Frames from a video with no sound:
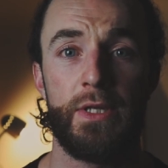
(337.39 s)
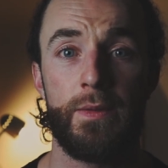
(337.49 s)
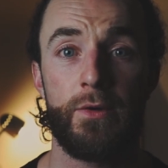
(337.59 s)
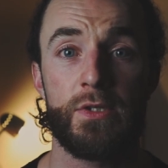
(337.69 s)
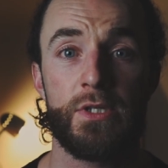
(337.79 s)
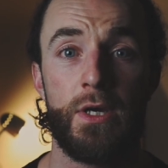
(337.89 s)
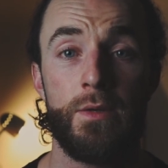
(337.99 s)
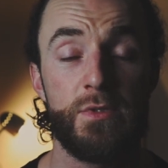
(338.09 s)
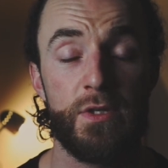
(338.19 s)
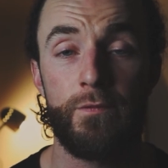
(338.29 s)
and there are
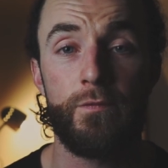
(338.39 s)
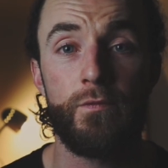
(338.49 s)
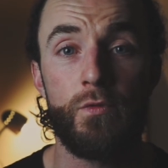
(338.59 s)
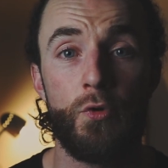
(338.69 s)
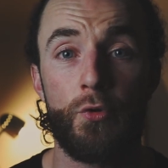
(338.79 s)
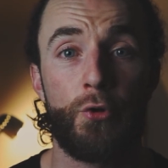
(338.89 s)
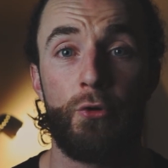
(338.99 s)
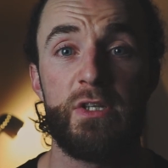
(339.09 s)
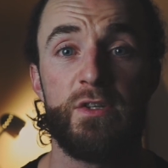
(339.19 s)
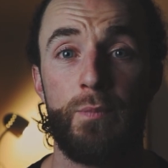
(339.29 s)
times, if you're a
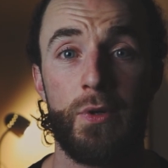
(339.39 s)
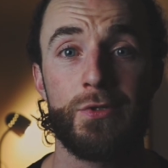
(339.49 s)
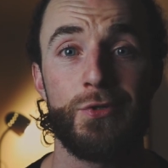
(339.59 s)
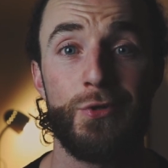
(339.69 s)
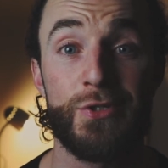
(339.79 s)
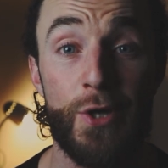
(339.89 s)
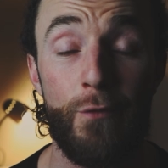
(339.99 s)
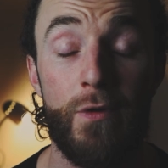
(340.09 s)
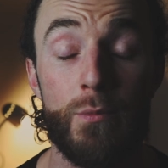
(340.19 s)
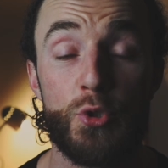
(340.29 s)
creative person
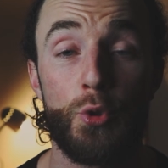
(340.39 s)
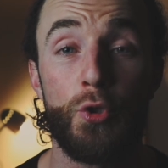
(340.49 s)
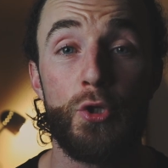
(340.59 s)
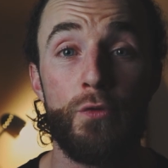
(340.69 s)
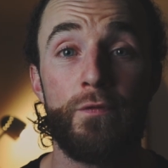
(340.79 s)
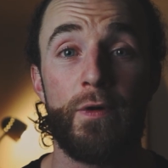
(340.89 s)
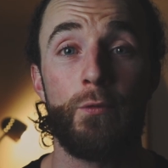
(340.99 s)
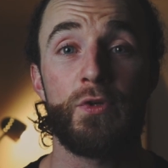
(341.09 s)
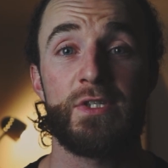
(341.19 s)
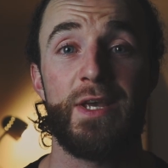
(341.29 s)
yourself, I'm sure that you've
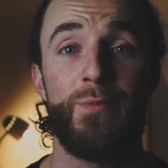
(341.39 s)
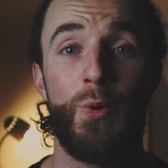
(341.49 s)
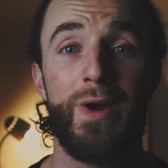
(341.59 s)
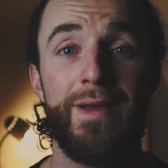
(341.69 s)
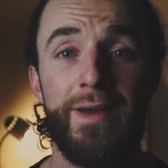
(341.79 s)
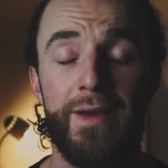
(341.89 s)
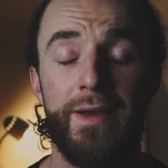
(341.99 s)
felt the same way.